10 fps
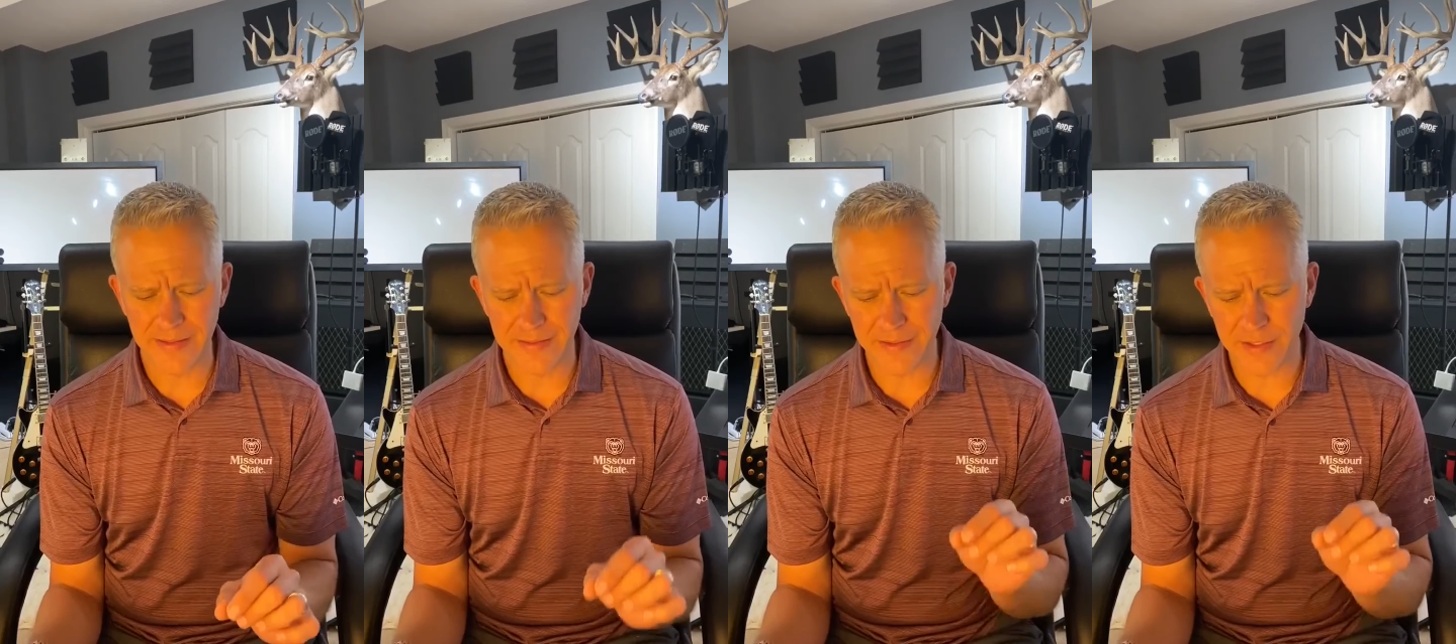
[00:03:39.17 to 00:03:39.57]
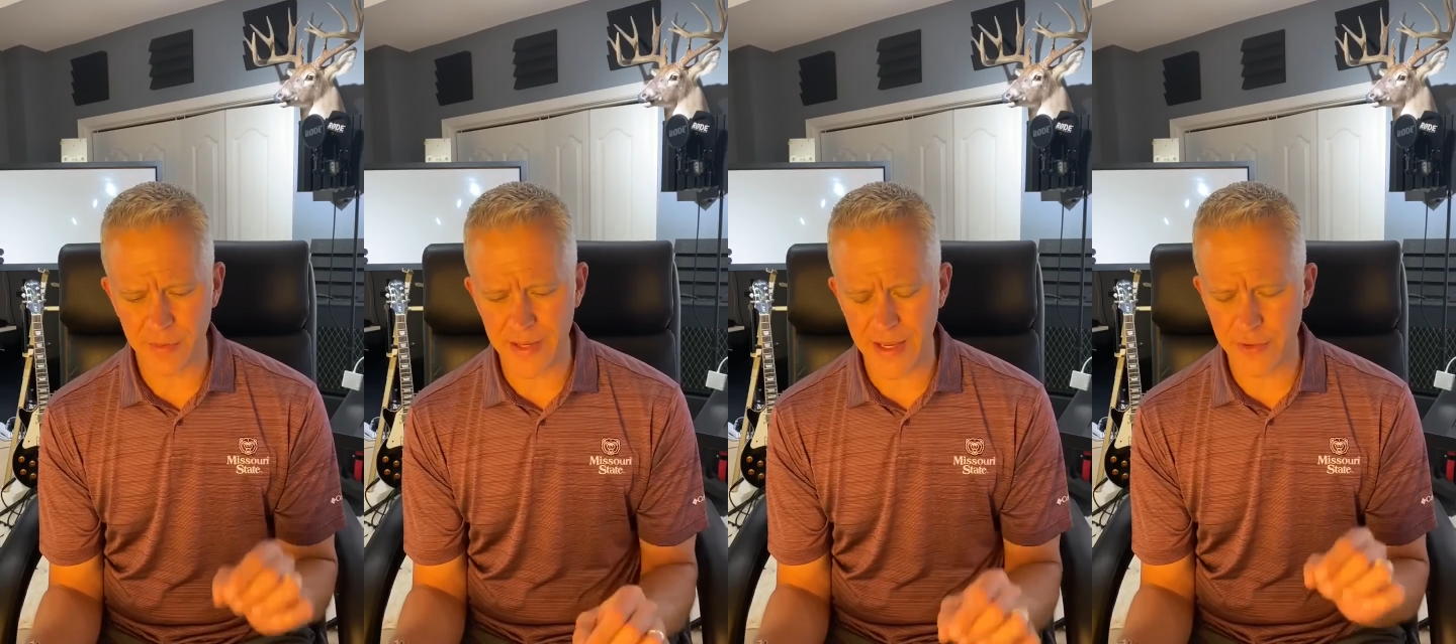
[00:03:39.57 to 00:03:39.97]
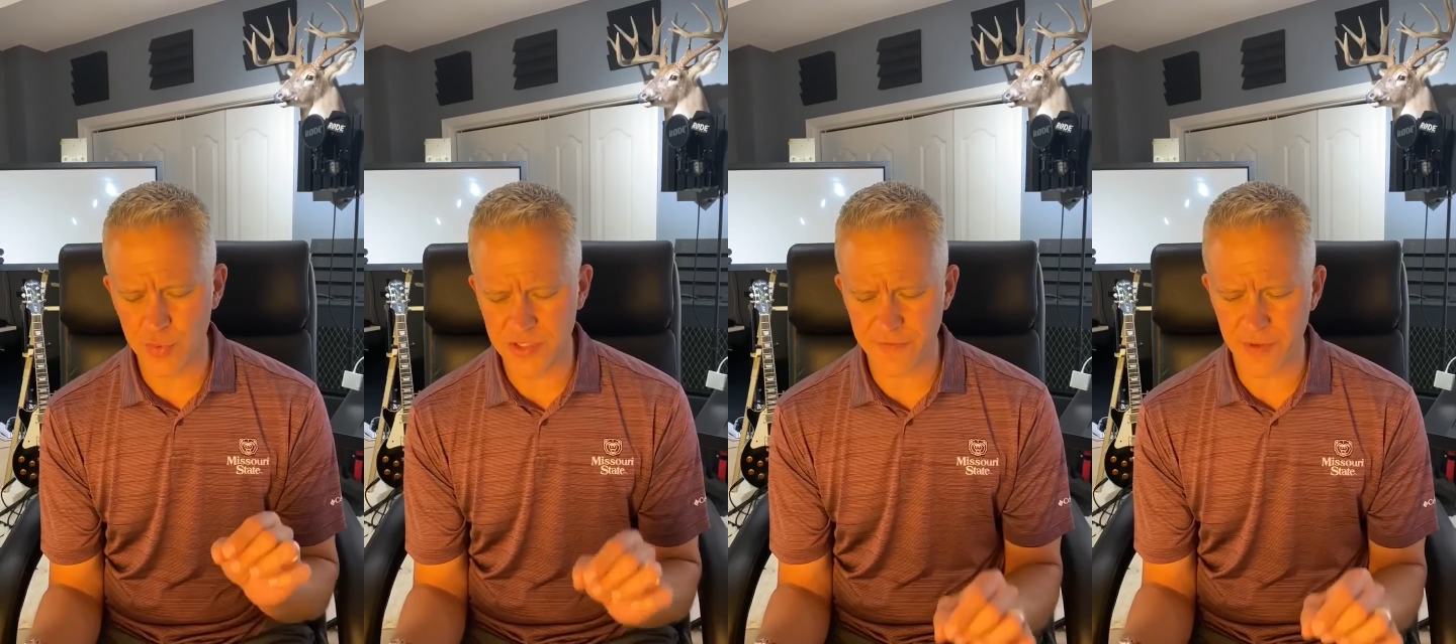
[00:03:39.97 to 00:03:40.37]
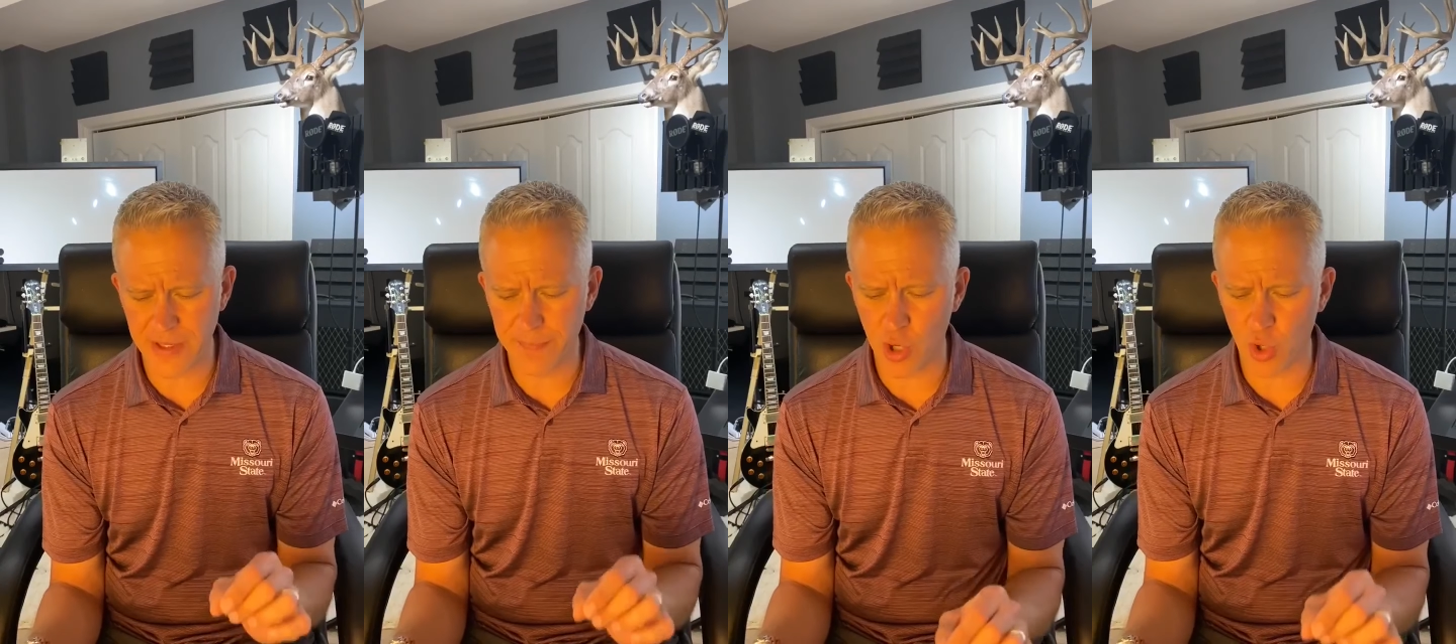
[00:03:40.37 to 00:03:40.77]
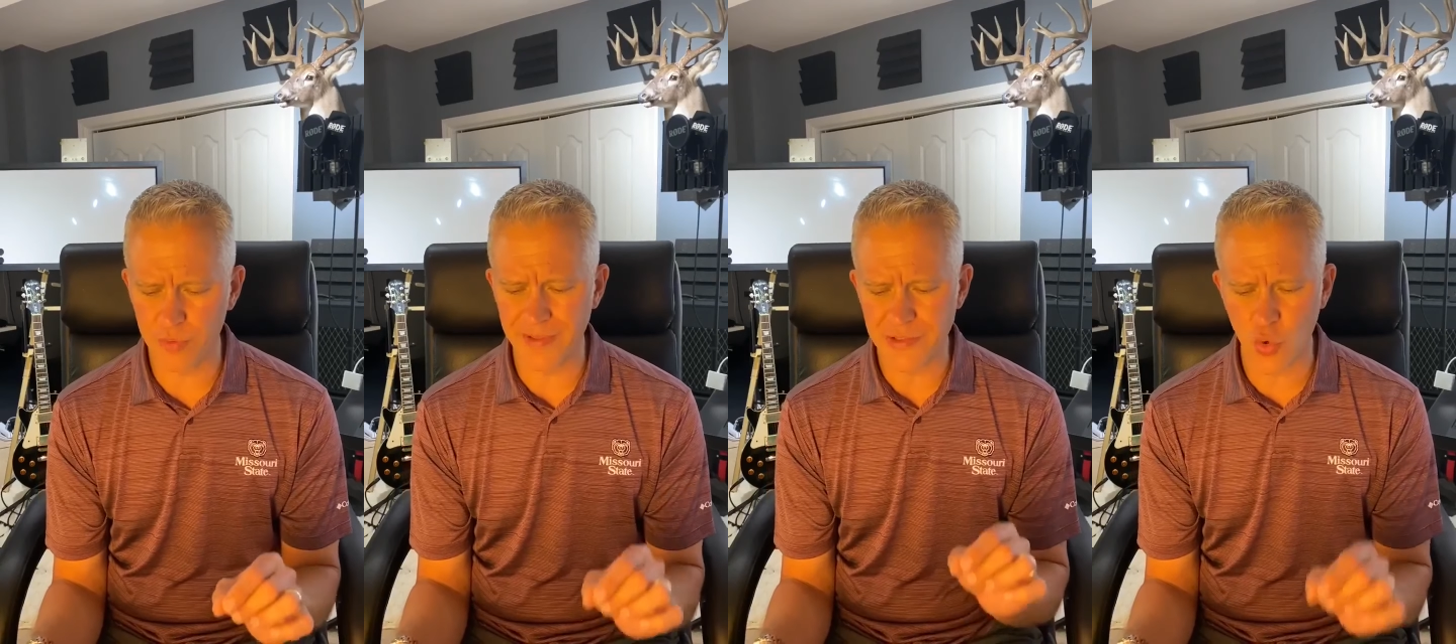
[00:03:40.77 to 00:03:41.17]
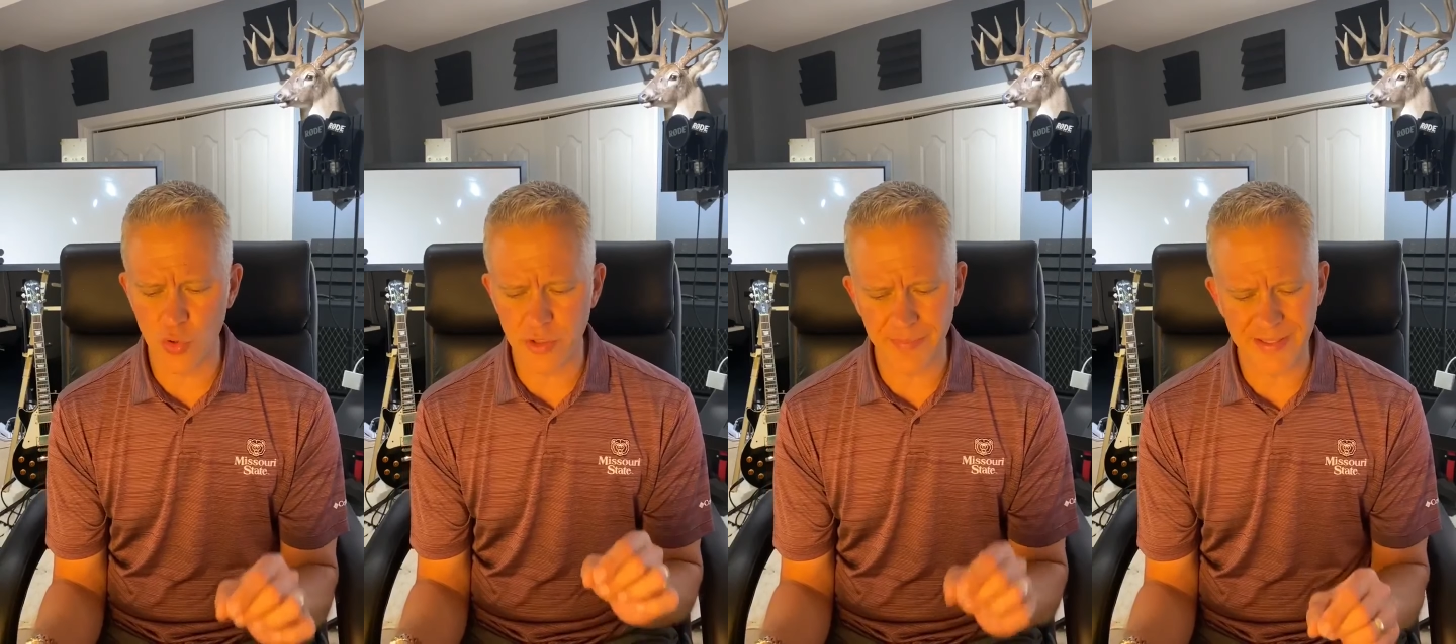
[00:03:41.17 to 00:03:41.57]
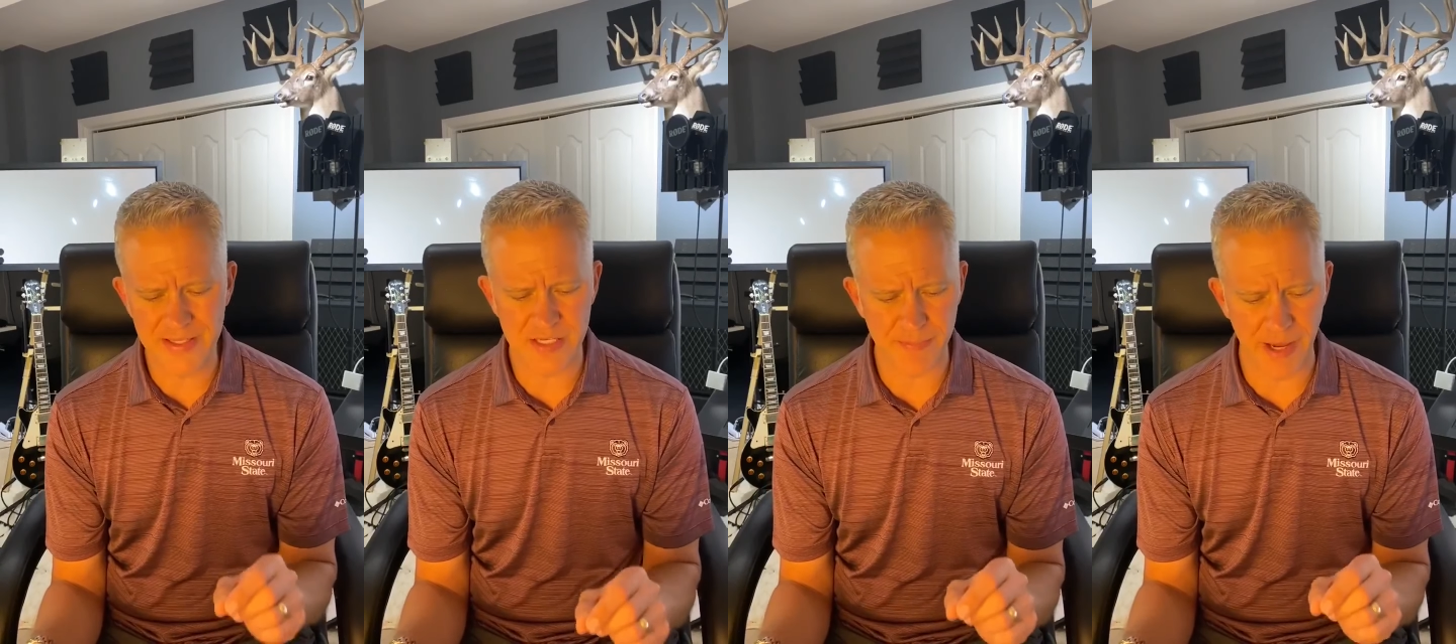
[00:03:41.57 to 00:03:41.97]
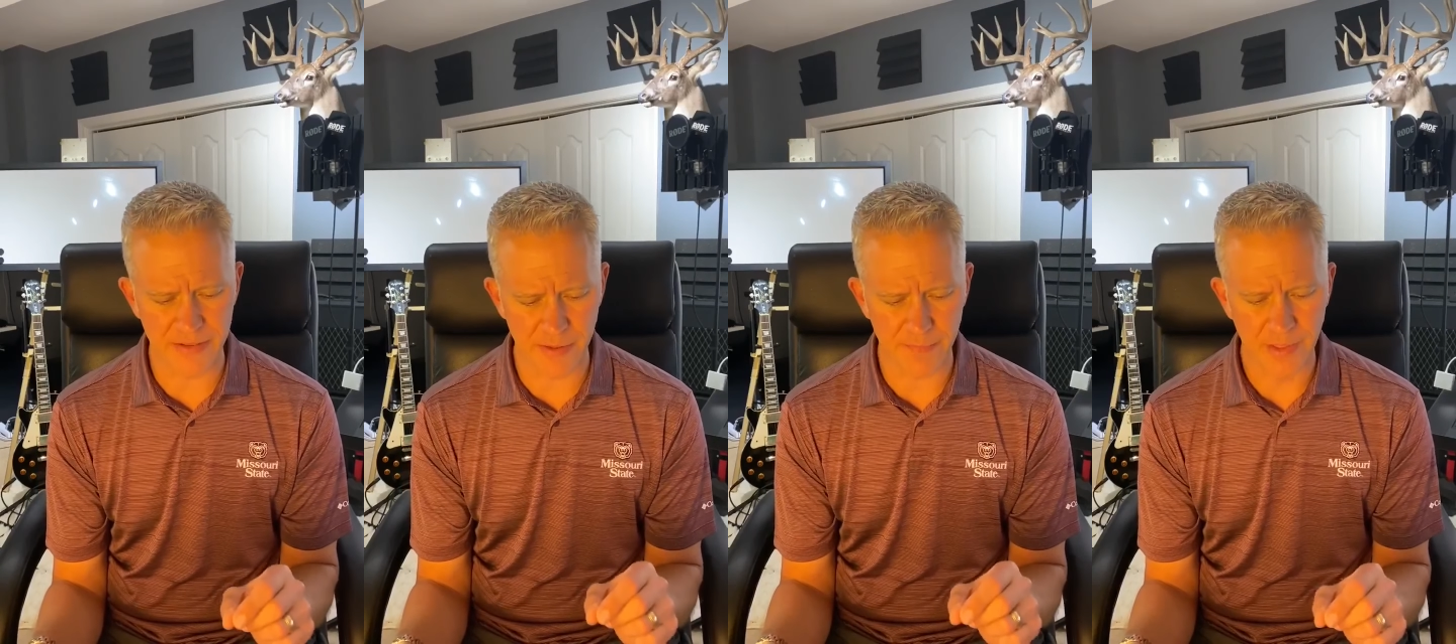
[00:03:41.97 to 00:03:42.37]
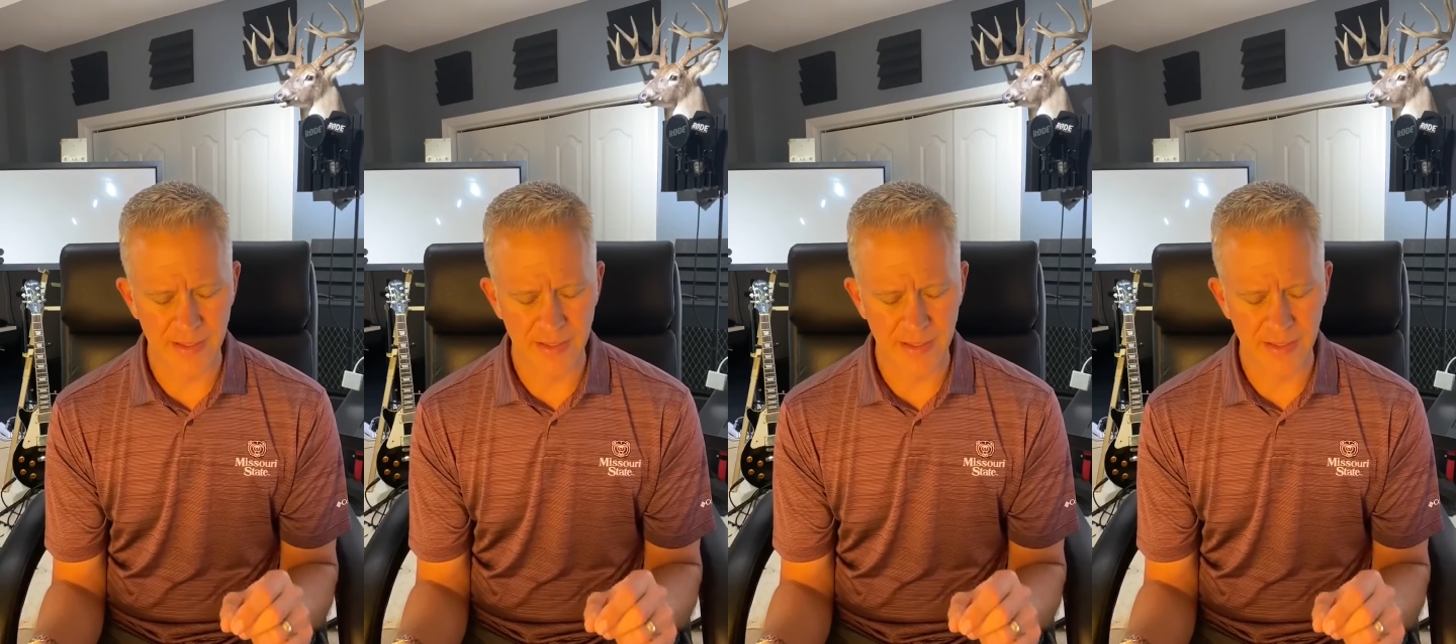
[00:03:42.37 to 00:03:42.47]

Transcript: that the commander was afraid Paul would be torn to pieces by them.